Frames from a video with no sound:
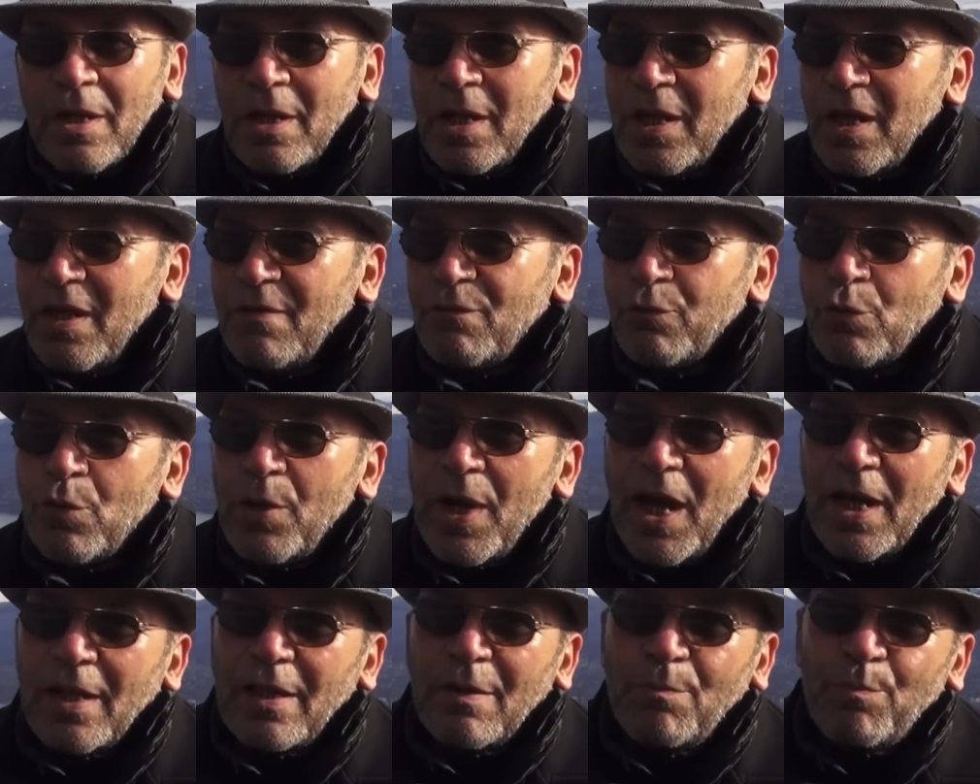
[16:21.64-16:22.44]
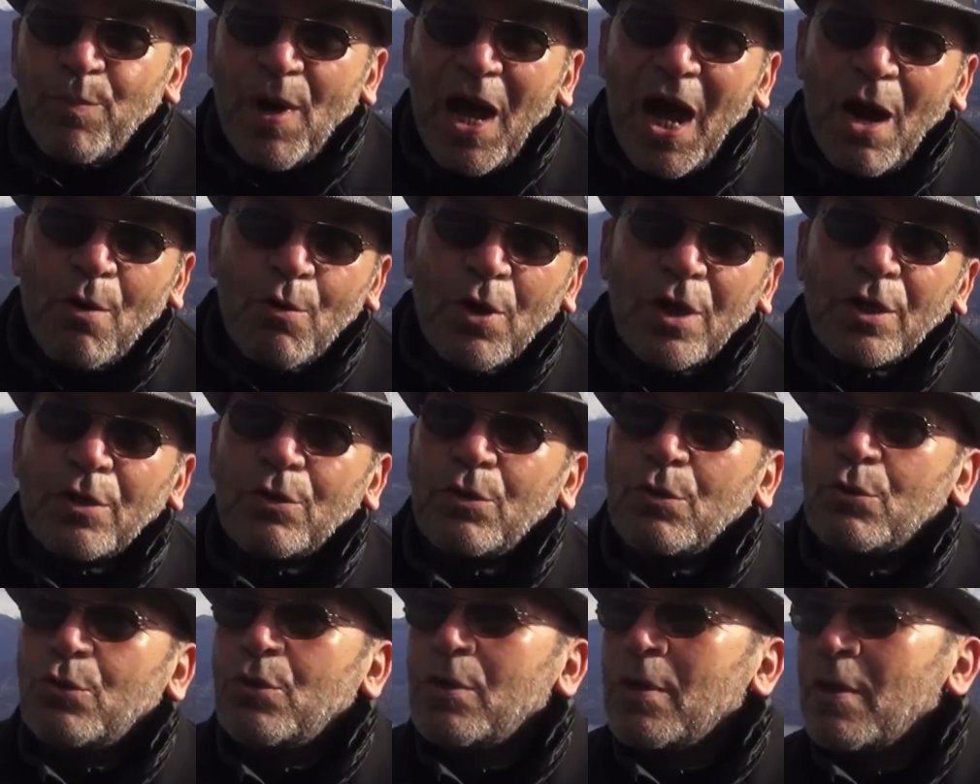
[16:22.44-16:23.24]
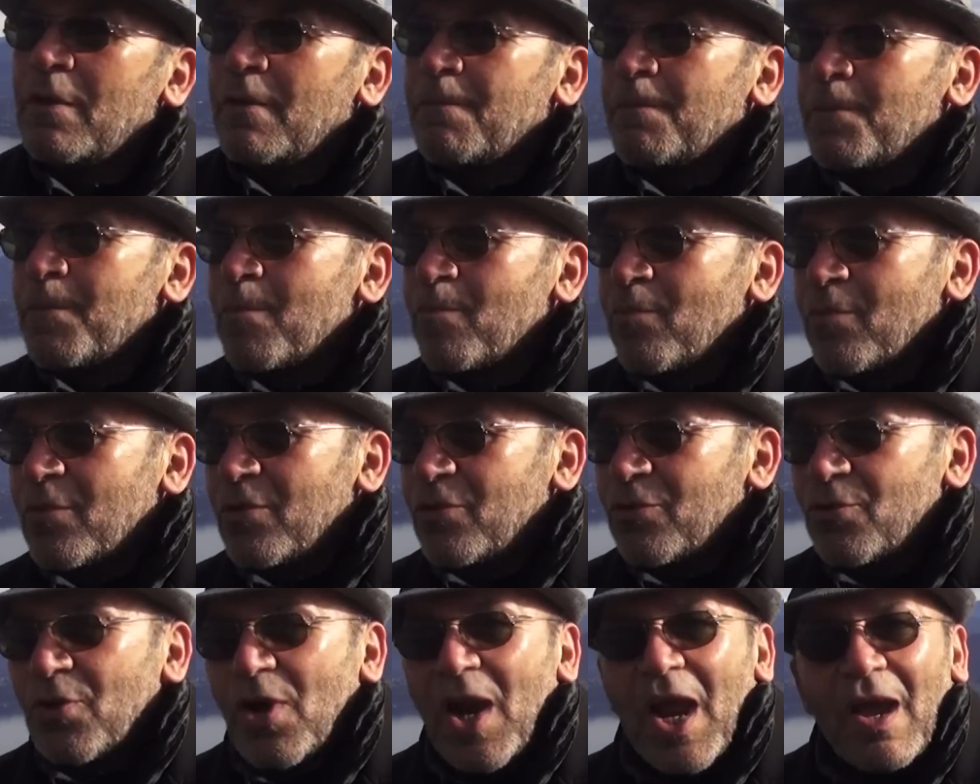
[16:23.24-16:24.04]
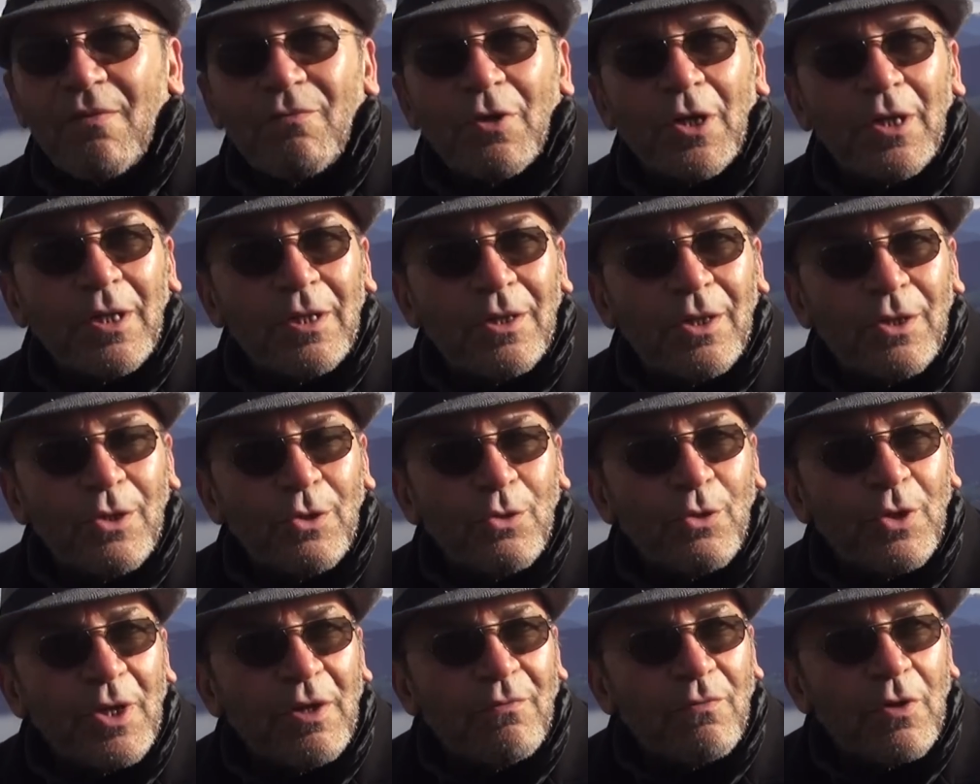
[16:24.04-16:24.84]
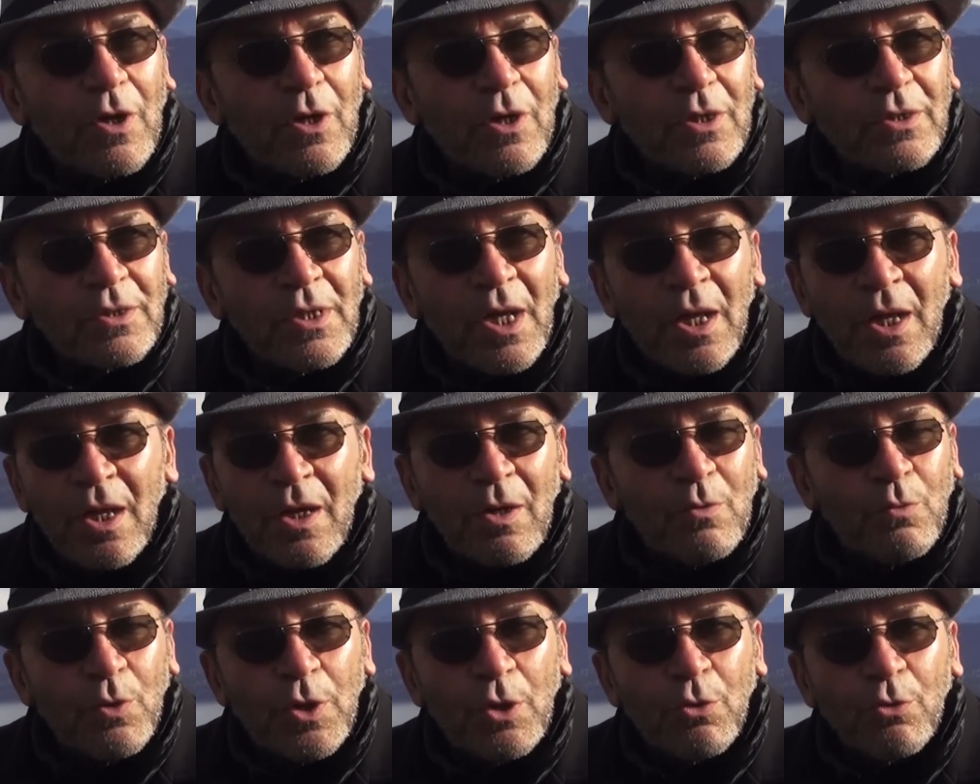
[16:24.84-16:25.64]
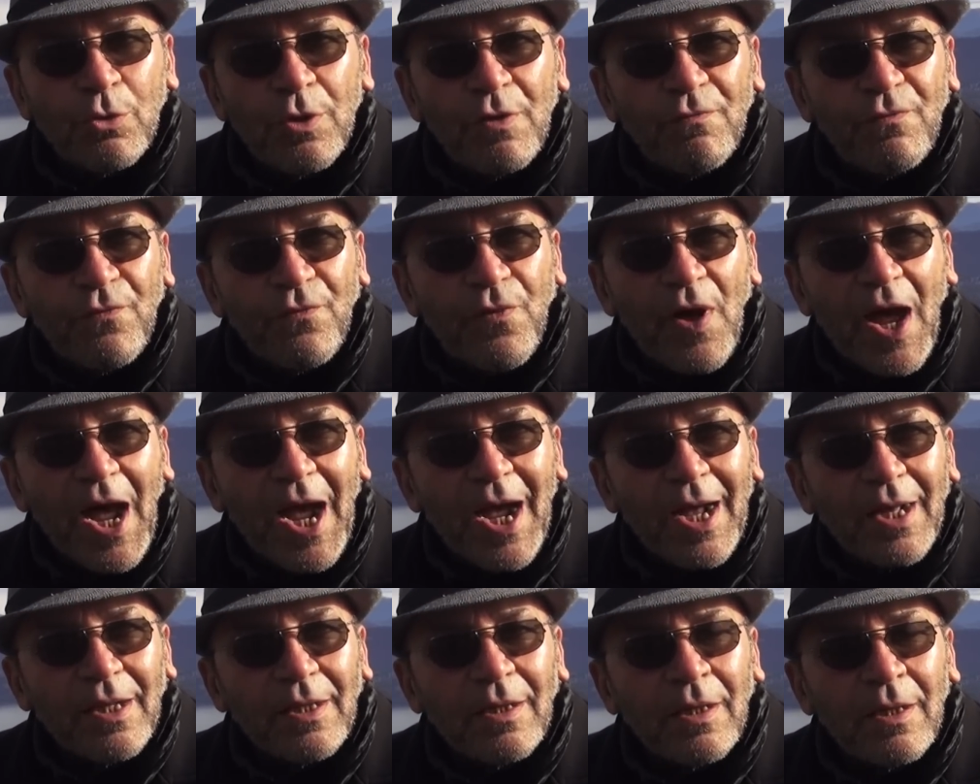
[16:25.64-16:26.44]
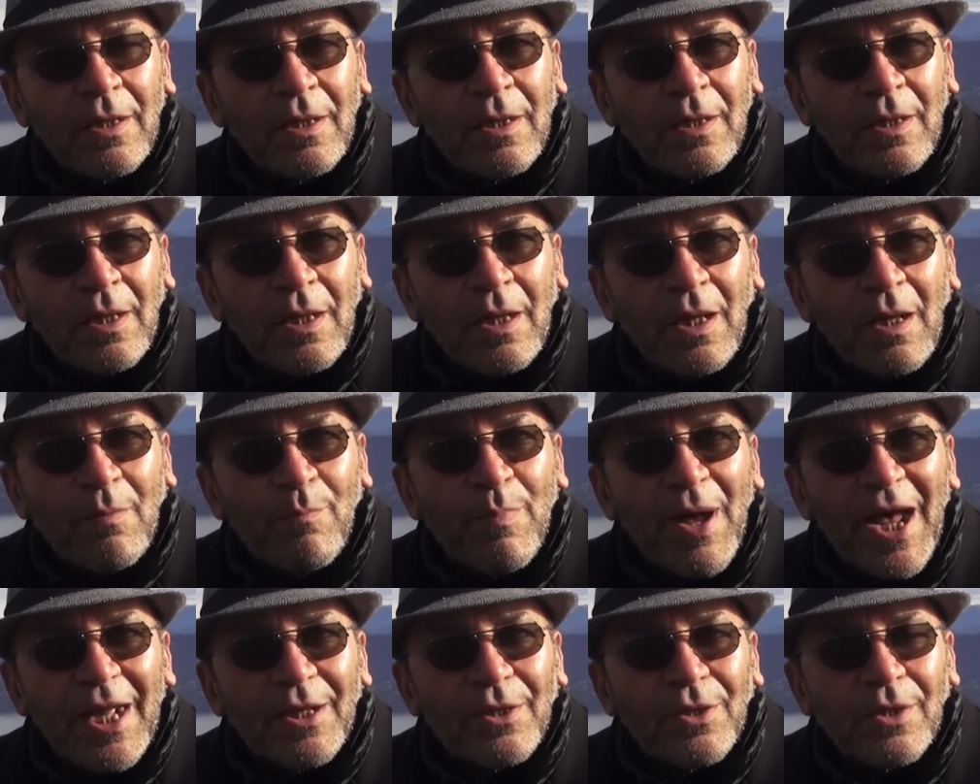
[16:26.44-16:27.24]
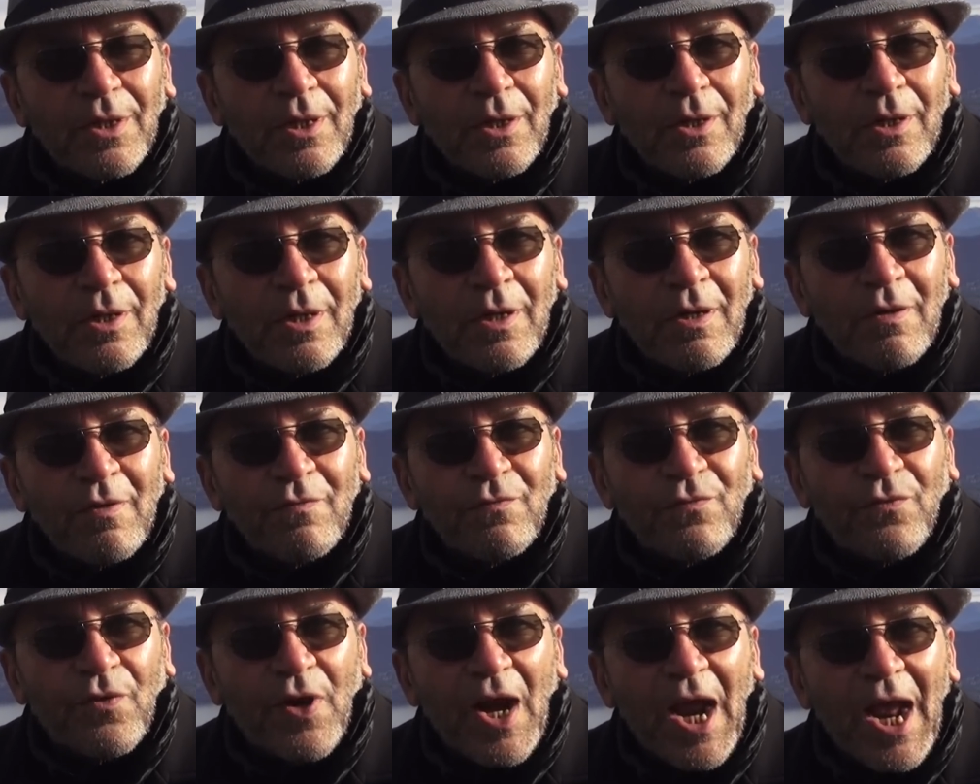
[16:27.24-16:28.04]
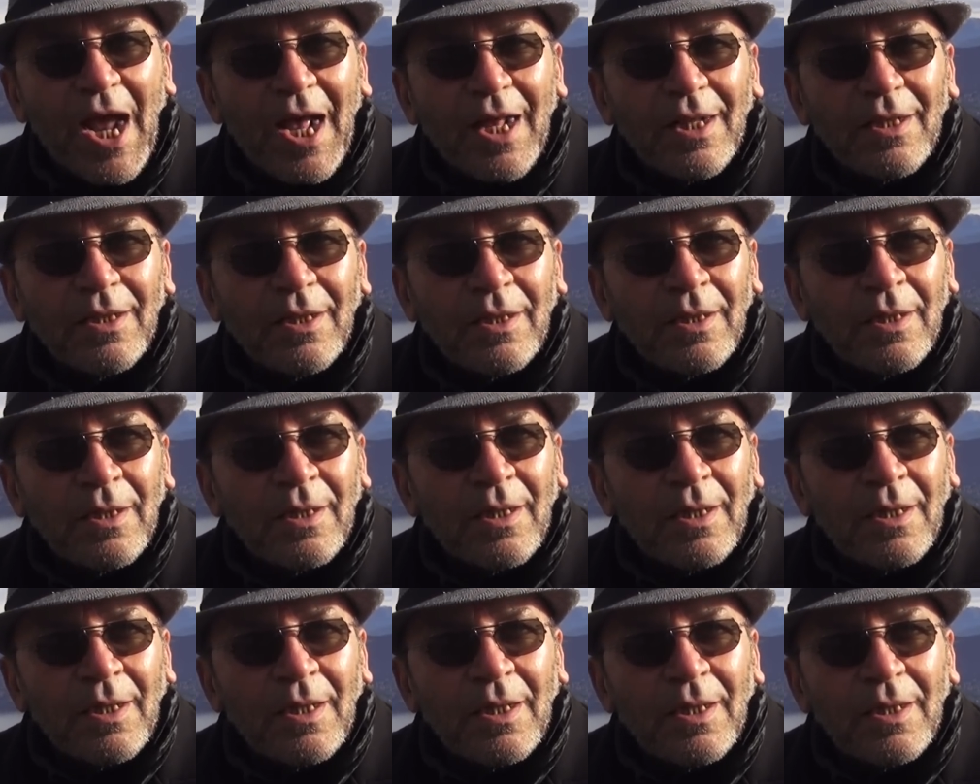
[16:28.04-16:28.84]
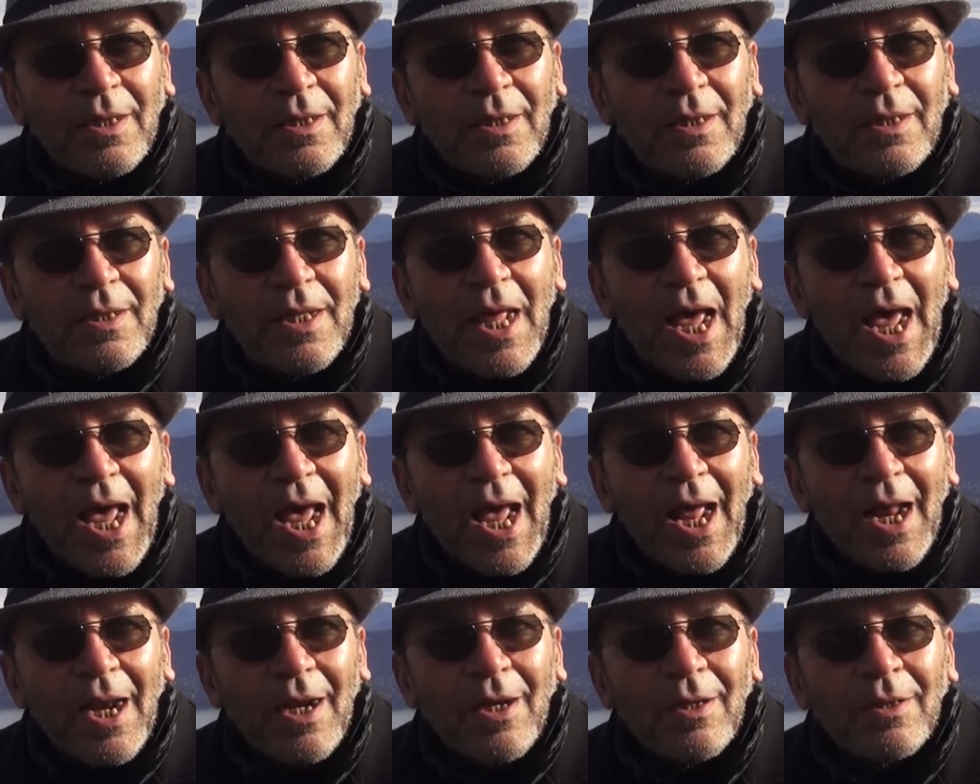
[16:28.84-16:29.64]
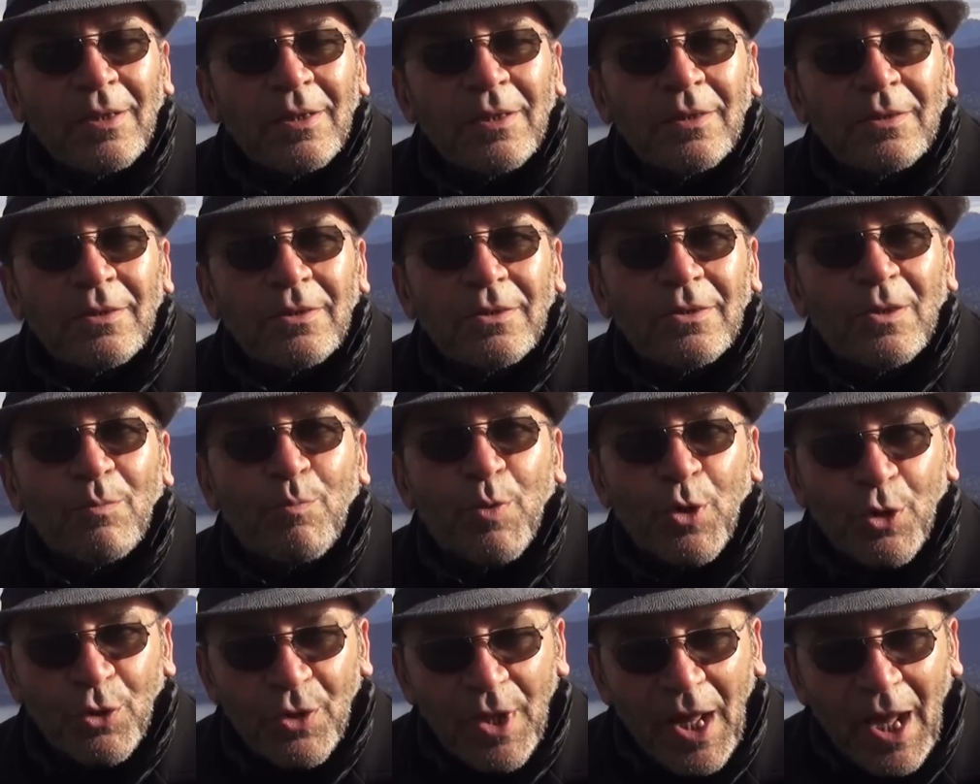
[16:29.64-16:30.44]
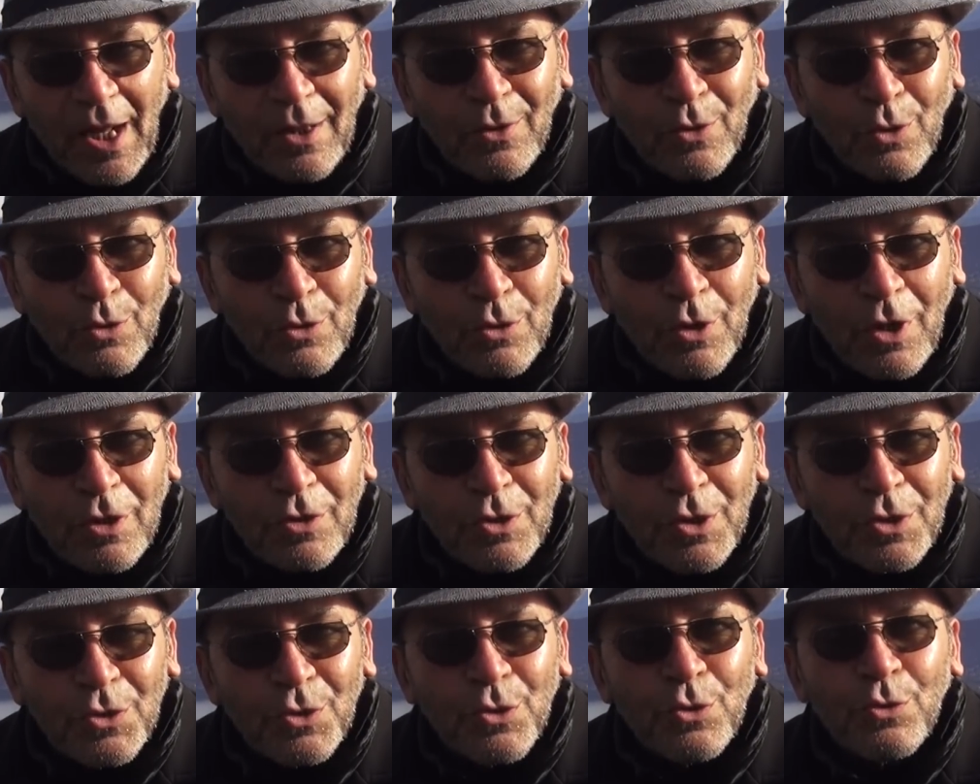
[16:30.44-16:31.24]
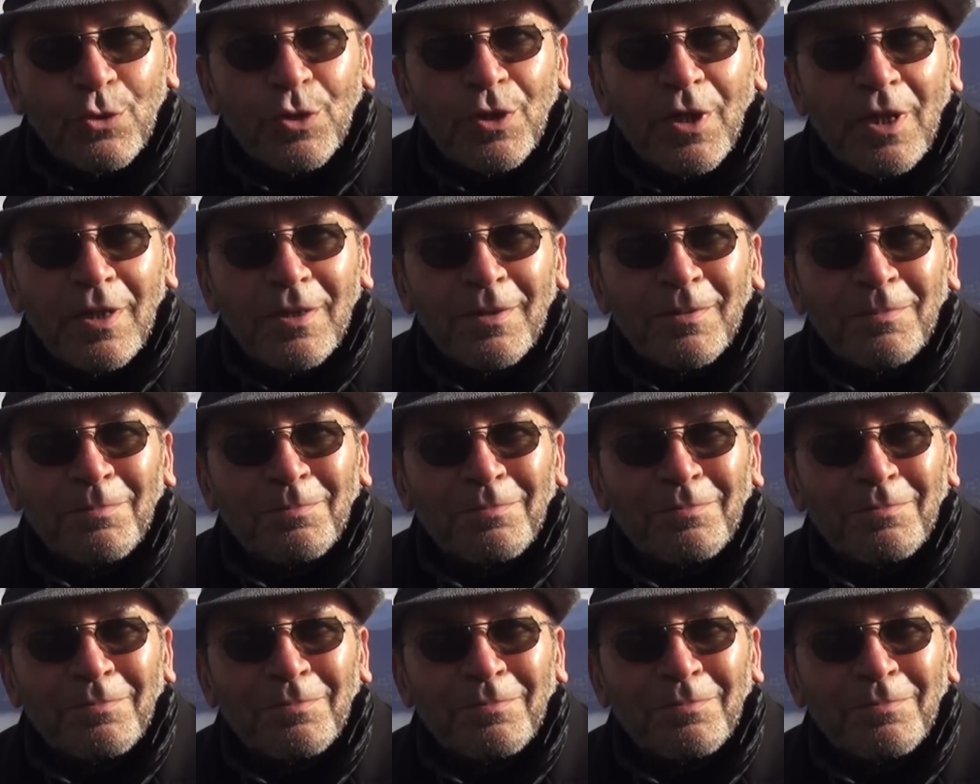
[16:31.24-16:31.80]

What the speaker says: If we had the power to travel in the universe, we couldn't find a better friend than the protector Dorje Shugden.